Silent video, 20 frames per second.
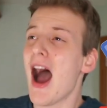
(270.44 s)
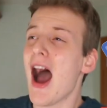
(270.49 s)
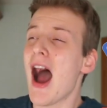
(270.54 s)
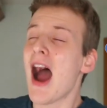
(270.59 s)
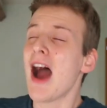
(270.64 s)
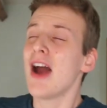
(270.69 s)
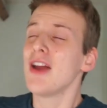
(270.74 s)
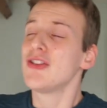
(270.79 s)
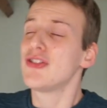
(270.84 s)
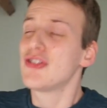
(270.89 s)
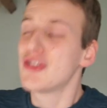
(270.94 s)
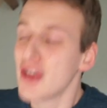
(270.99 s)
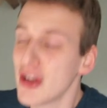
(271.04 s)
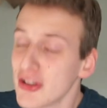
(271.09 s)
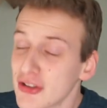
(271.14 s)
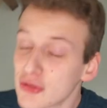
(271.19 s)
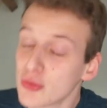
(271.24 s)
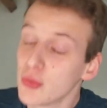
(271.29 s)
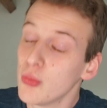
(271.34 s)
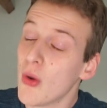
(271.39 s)
I
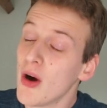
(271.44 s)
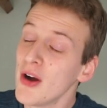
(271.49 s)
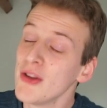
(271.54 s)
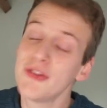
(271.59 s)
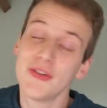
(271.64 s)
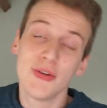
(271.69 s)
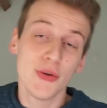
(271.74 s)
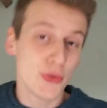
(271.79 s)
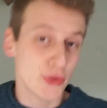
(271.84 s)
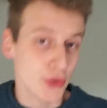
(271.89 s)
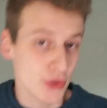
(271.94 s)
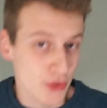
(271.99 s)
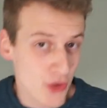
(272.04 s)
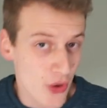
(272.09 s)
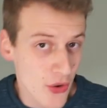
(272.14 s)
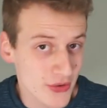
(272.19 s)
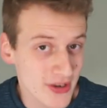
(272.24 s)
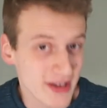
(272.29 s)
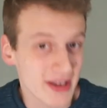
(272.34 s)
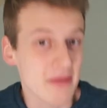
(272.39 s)
just want you to
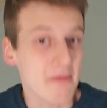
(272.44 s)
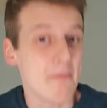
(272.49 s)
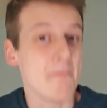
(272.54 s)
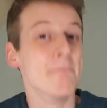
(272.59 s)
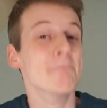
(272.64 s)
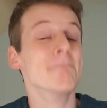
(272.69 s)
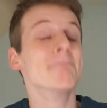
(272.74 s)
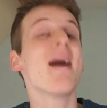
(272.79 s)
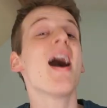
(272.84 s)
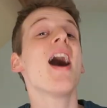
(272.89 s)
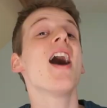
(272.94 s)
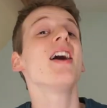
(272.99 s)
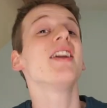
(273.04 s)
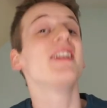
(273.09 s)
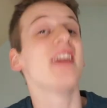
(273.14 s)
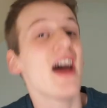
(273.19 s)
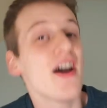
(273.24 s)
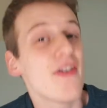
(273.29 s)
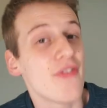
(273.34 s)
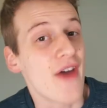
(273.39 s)
know that it might
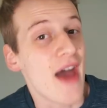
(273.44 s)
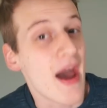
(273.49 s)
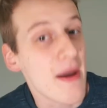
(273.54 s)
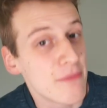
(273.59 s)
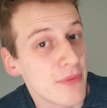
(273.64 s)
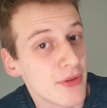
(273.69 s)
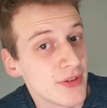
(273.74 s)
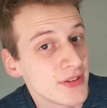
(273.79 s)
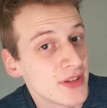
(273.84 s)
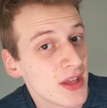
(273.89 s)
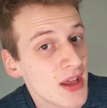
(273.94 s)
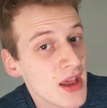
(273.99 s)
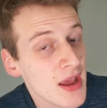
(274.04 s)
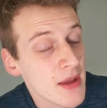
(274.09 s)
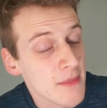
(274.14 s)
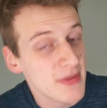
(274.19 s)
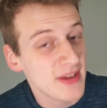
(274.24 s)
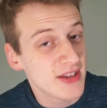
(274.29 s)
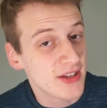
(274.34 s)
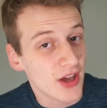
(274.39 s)
have happened
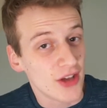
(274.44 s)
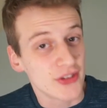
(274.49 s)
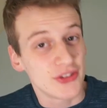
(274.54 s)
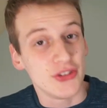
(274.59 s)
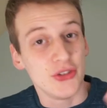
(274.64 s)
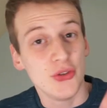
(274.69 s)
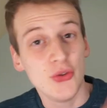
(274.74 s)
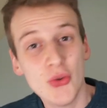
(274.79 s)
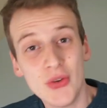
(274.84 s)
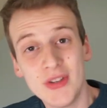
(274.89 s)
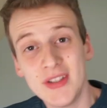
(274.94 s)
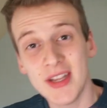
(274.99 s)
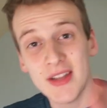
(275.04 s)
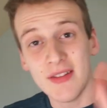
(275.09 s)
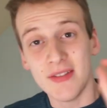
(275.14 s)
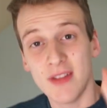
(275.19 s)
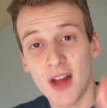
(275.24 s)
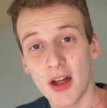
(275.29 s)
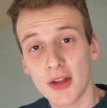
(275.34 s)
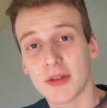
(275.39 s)
because you
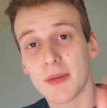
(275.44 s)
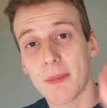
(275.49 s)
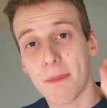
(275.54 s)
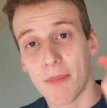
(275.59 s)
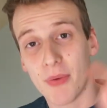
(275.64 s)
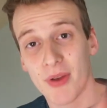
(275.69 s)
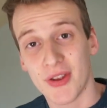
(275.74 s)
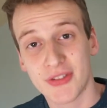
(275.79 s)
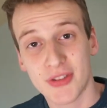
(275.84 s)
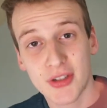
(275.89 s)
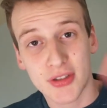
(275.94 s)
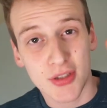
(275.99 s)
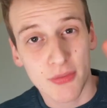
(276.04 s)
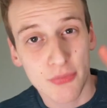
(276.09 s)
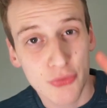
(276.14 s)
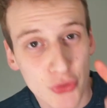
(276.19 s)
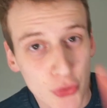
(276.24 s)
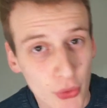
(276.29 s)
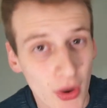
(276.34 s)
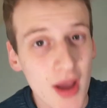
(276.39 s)
did not press the
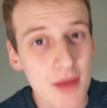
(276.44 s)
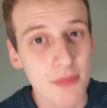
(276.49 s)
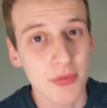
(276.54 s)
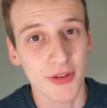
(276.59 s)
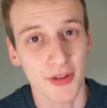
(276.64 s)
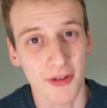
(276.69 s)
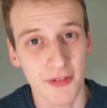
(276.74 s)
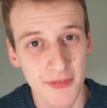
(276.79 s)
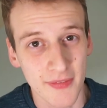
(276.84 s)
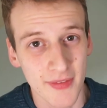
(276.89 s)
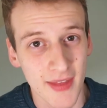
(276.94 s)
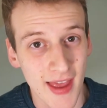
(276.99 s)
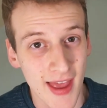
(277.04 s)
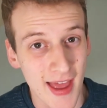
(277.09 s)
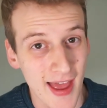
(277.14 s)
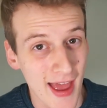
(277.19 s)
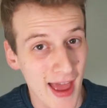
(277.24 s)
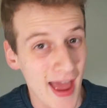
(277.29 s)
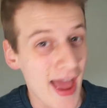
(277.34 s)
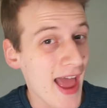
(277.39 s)
subscribe button
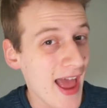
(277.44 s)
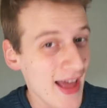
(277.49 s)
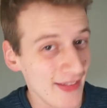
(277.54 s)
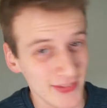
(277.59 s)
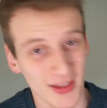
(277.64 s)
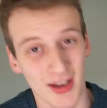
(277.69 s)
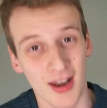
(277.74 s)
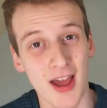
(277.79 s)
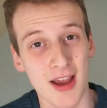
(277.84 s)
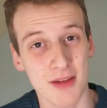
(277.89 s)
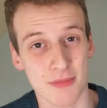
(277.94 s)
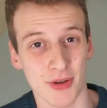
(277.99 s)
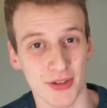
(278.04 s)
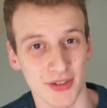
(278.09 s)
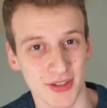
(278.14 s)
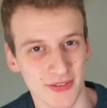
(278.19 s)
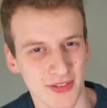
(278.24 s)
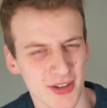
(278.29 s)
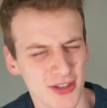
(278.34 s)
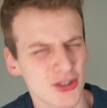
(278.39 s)
and the like
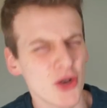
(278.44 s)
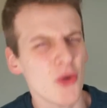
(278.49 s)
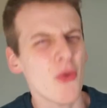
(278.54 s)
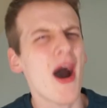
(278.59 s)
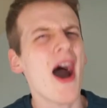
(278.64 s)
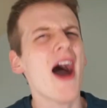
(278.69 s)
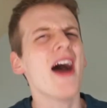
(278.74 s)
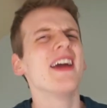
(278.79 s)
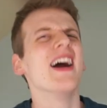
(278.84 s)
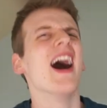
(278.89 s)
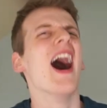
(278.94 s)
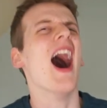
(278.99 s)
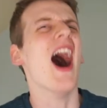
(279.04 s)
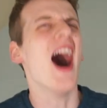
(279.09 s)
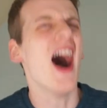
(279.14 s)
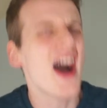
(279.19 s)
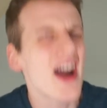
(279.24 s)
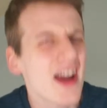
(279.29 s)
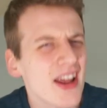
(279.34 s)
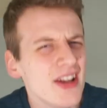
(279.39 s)
button. So I
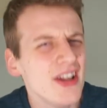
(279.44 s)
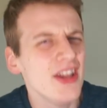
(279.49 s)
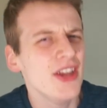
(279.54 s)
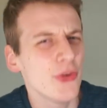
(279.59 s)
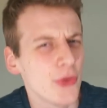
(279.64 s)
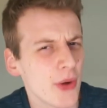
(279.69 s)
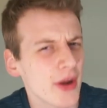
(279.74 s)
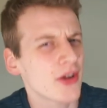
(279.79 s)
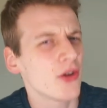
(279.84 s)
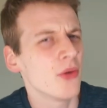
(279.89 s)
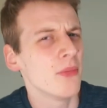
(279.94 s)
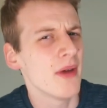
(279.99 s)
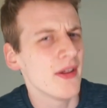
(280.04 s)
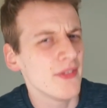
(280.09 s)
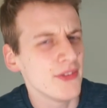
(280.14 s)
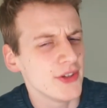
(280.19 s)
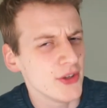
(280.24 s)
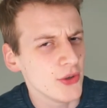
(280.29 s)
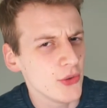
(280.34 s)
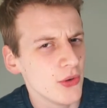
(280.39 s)
highly
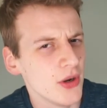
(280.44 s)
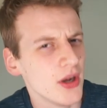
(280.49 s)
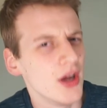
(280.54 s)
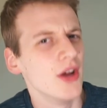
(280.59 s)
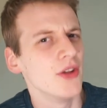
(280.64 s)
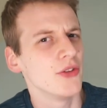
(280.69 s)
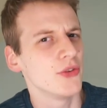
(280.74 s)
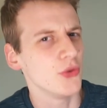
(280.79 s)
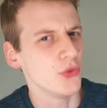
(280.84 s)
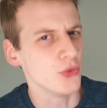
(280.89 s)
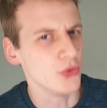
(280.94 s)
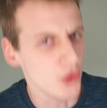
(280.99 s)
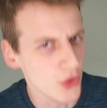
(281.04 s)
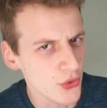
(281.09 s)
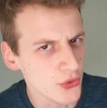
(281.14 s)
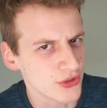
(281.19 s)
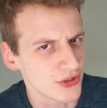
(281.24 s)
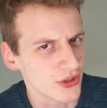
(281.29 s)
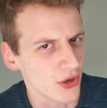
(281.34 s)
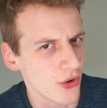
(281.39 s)
recommend you to
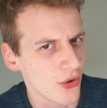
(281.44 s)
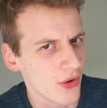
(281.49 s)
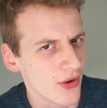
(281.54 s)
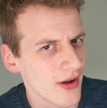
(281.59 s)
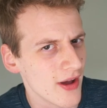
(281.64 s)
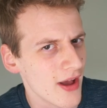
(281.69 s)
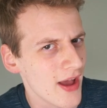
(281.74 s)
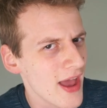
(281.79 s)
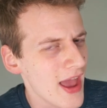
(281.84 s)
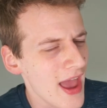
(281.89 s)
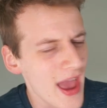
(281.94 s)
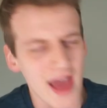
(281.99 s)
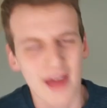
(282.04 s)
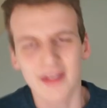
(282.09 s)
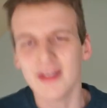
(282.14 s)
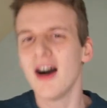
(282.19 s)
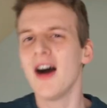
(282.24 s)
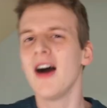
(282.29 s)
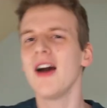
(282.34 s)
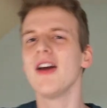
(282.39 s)
do so. And
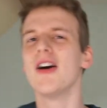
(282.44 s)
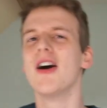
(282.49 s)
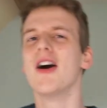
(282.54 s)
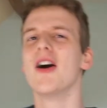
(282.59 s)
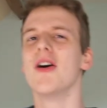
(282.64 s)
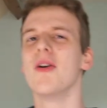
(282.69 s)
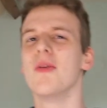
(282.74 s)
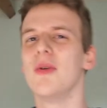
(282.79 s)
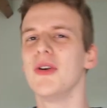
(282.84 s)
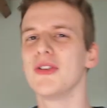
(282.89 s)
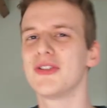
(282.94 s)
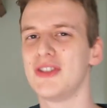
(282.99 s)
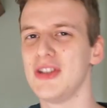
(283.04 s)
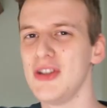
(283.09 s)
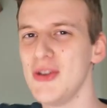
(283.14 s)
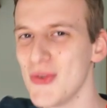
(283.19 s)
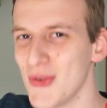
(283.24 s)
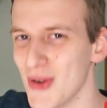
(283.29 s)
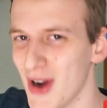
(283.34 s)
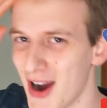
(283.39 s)
I will see
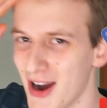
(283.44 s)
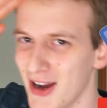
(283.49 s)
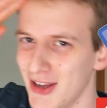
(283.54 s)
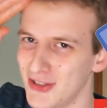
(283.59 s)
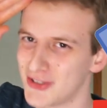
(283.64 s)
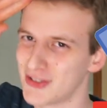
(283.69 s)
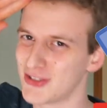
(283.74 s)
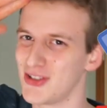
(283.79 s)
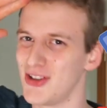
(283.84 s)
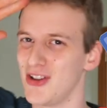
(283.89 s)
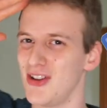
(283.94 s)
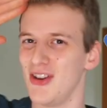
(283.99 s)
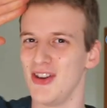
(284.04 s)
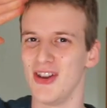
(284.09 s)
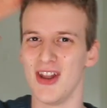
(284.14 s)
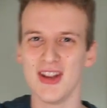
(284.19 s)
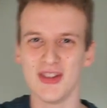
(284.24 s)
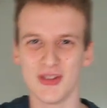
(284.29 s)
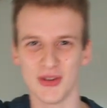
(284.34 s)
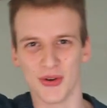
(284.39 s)
you guys
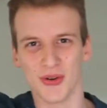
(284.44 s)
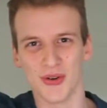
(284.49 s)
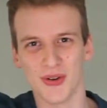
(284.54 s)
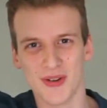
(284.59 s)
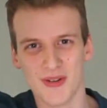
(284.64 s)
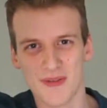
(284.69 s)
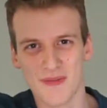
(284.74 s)
later.